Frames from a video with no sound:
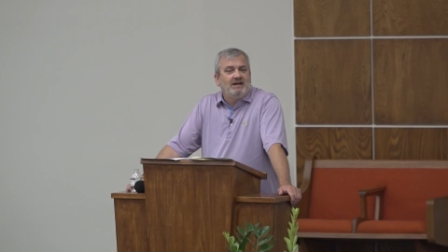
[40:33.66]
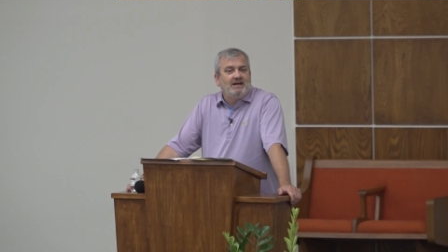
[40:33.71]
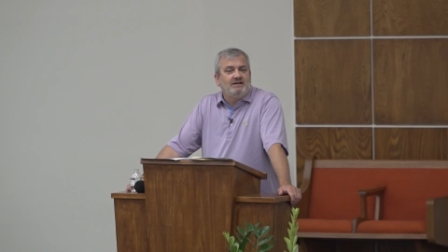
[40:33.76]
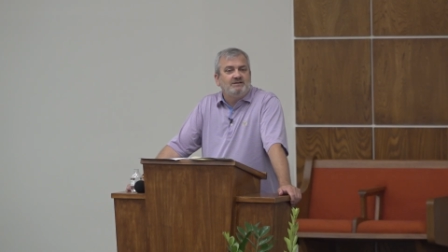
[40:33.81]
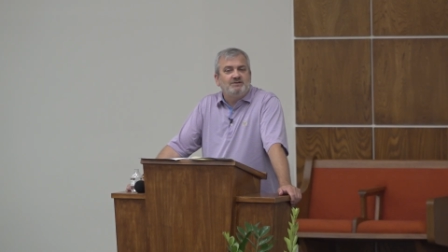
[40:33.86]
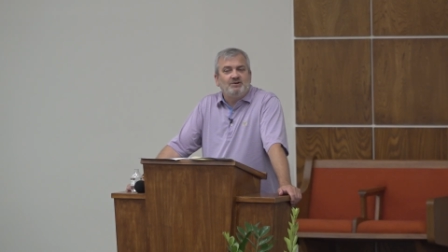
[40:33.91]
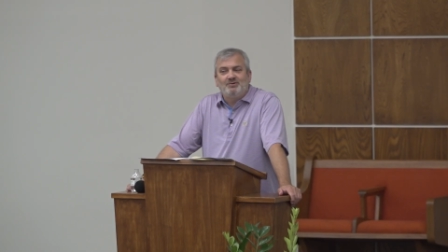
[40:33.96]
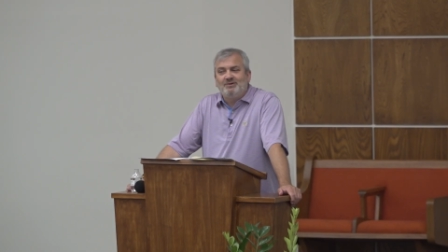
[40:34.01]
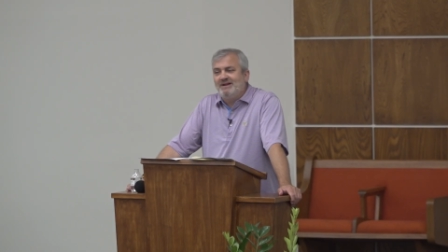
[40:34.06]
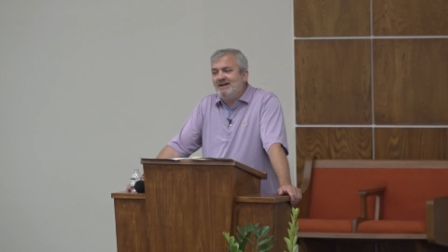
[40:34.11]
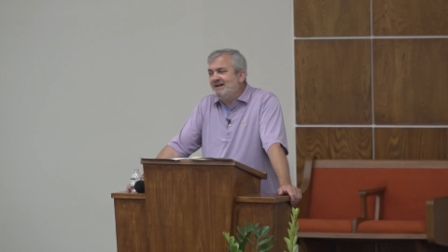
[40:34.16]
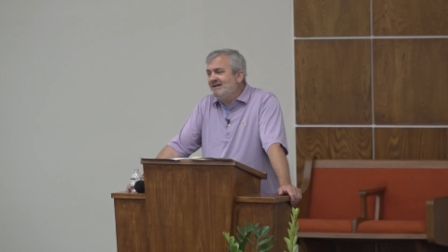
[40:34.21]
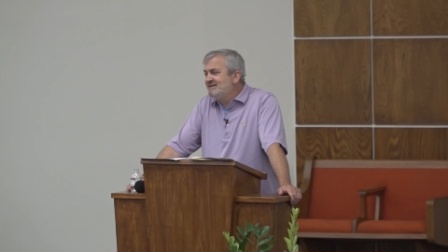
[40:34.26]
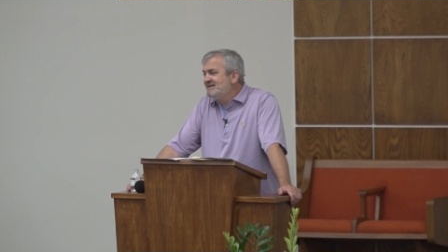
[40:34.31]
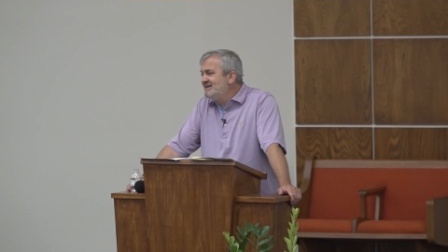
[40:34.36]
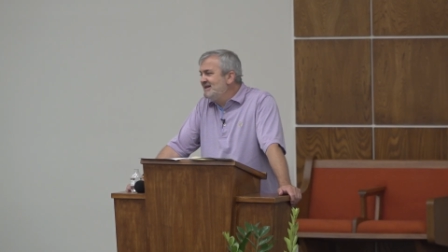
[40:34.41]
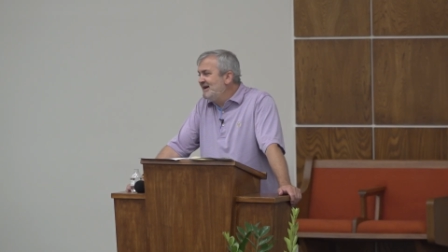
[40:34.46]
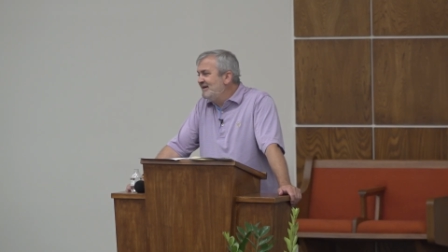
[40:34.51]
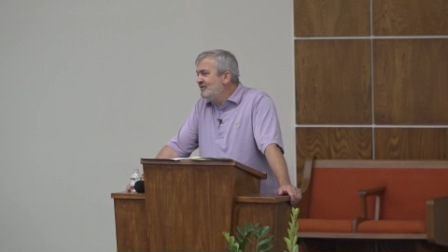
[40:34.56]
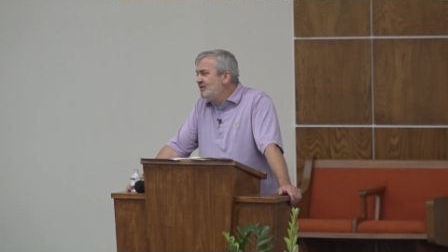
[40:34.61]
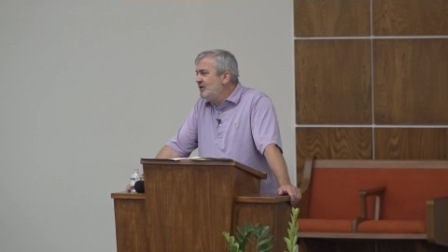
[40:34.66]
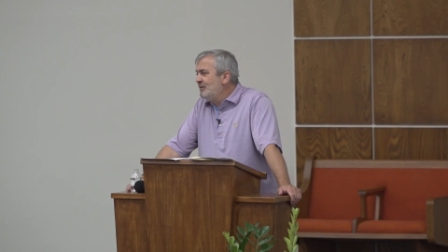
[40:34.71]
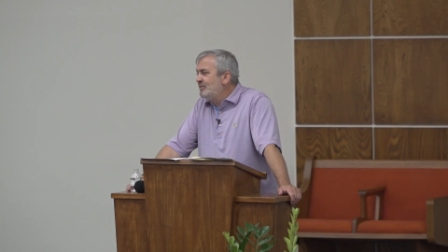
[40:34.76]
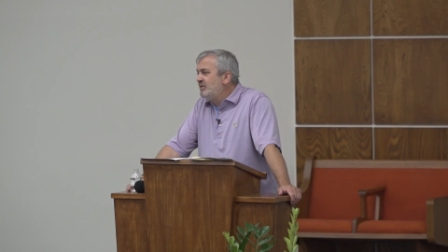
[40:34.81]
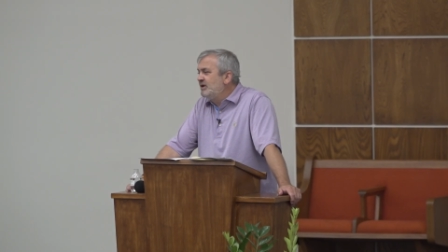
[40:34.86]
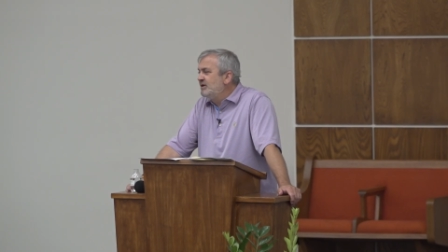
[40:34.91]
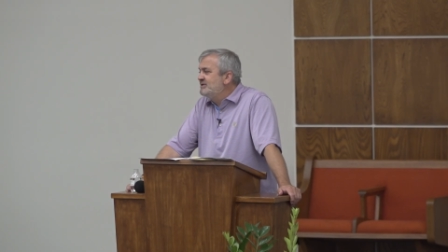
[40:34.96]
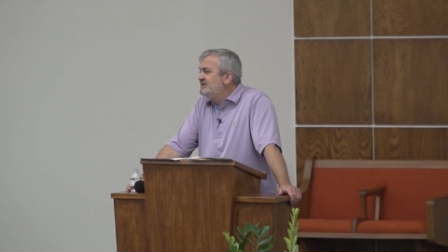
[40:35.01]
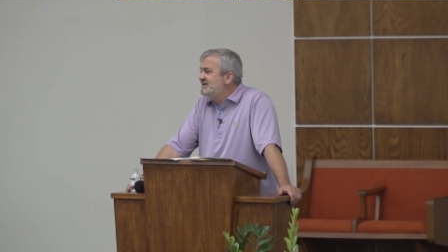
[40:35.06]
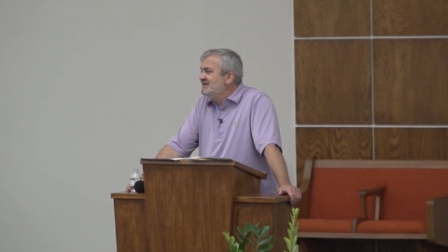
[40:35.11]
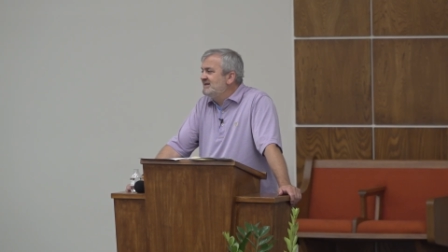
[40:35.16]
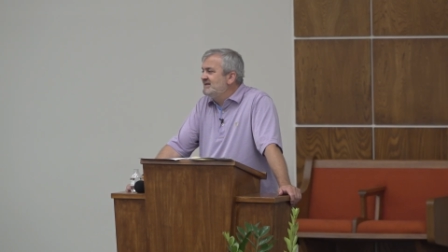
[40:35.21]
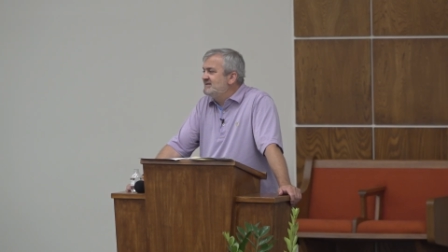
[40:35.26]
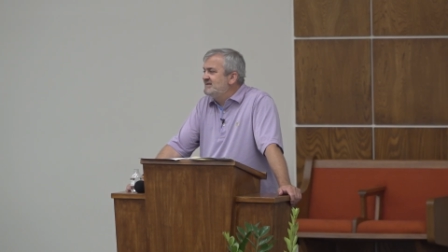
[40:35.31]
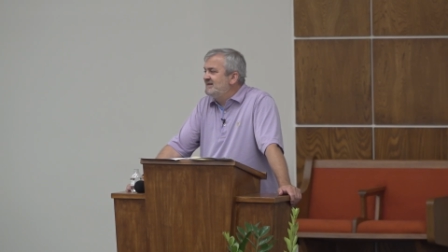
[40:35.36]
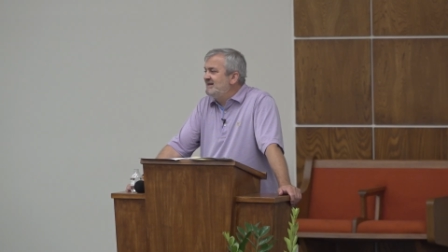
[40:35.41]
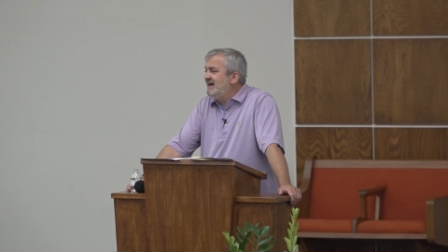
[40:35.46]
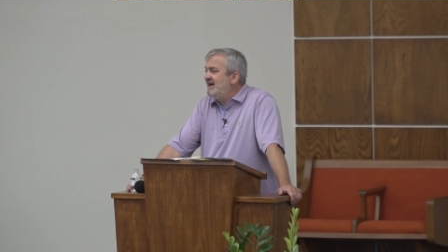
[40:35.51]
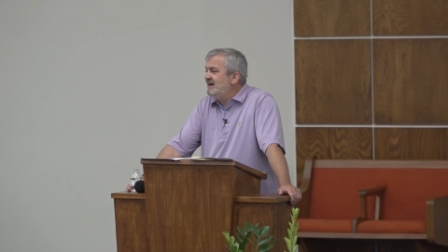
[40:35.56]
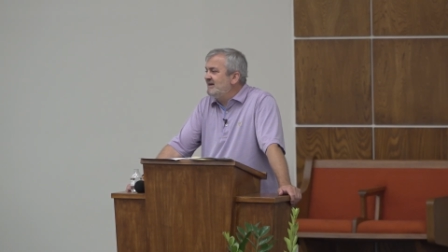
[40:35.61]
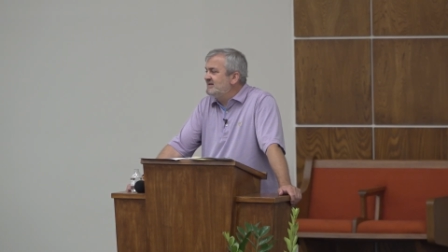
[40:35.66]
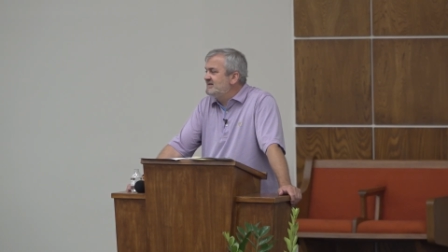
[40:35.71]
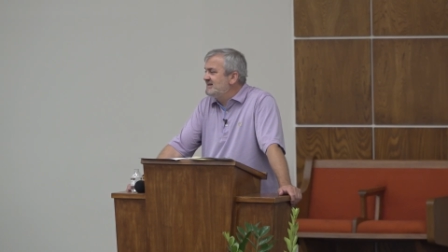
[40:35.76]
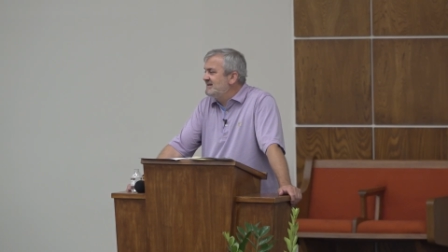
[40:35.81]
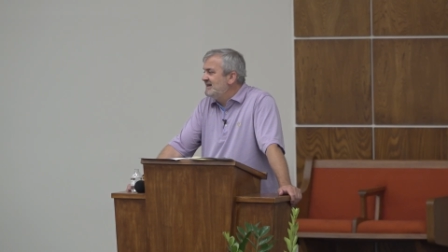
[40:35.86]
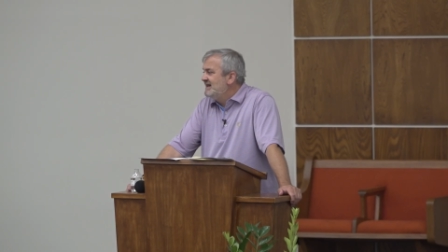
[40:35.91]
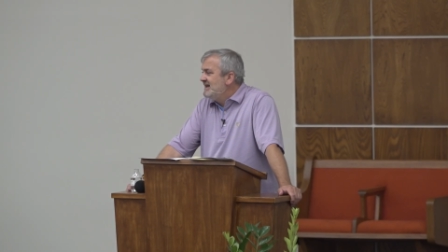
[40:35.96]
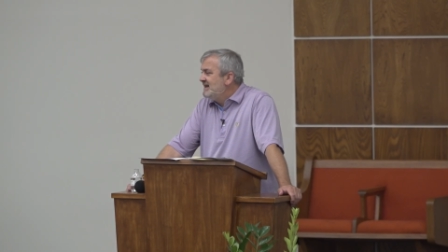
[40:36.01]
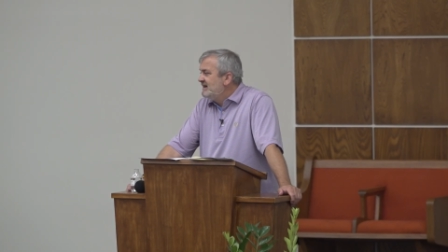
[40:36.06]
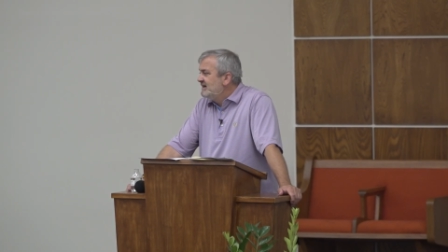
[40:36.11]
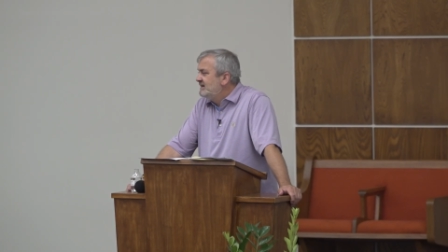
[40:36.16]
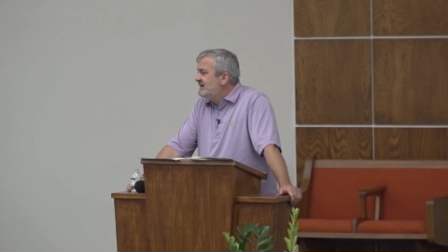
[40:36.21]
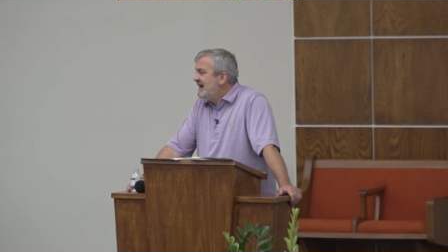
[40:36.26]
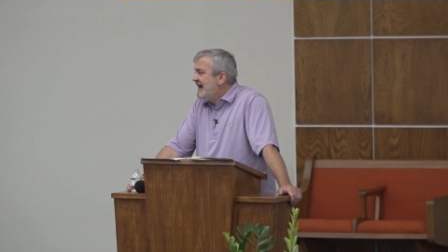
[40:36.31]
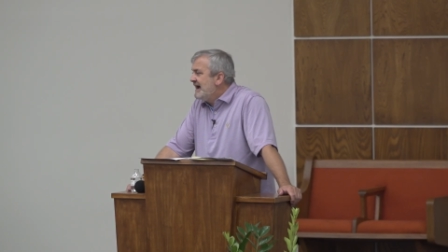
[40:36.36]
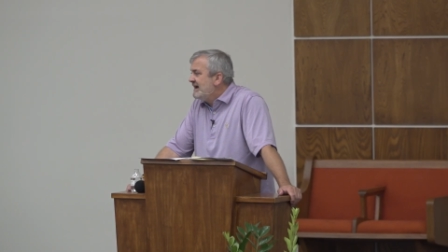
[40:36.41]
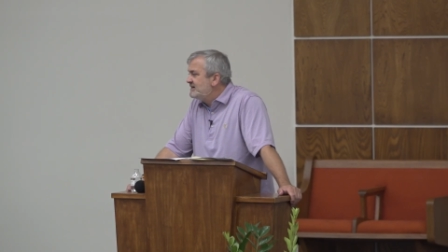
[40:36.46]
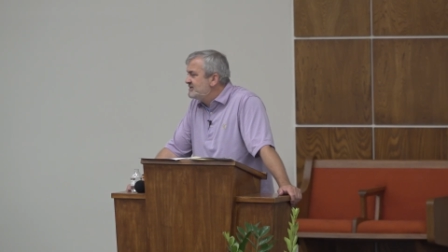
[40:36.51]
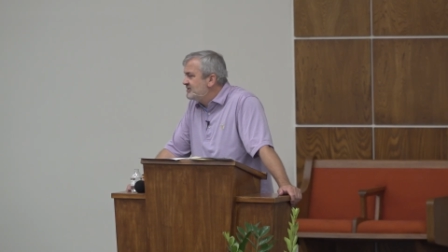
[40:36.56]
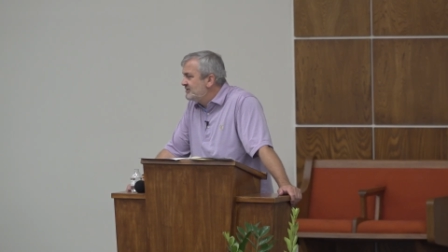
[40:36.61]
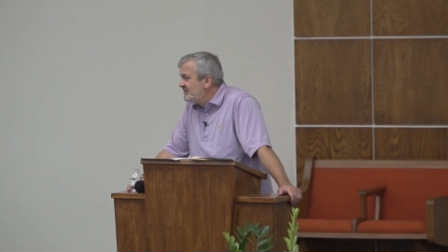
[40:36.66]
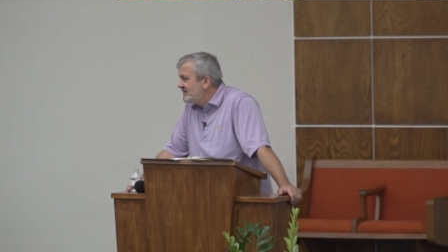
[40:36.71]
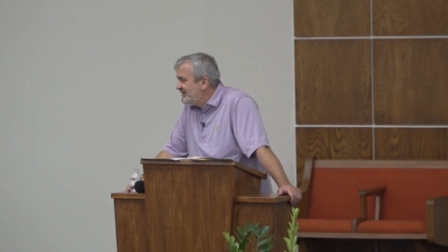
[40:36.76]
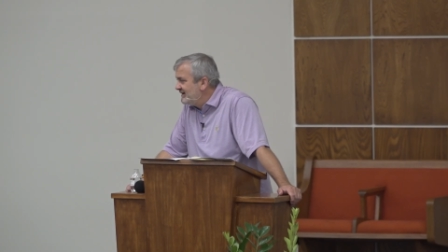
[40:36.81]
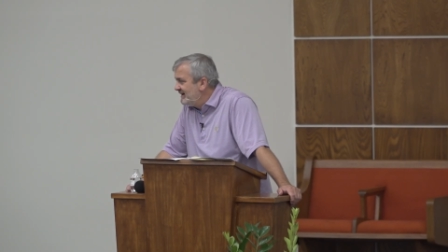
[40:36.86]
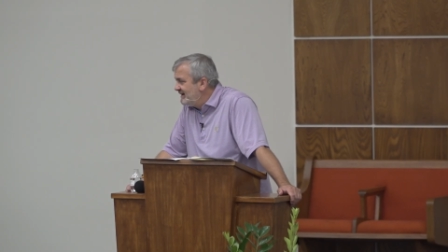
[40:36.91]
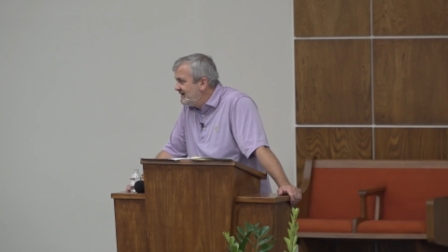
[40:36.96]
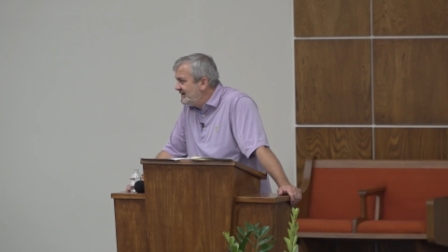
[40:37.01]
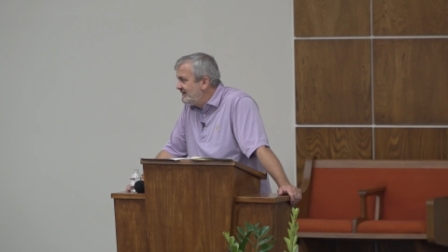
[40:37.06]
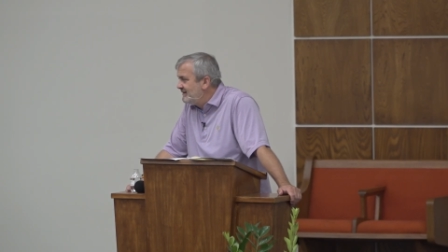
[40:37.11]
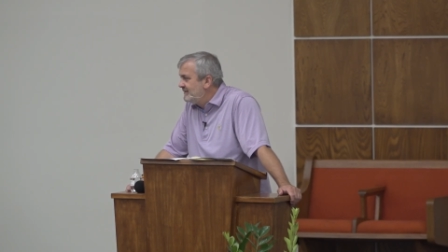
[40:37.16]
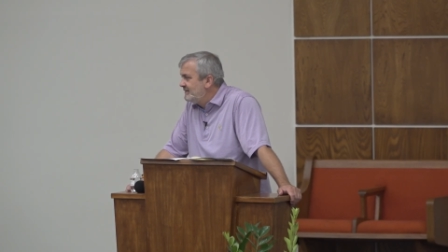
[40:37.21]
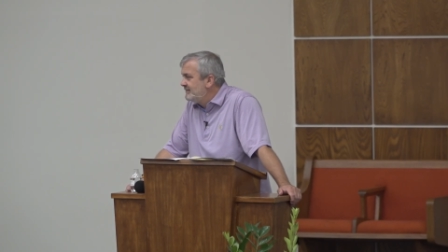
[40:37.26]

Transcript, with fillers: And so let us never approach this text casually,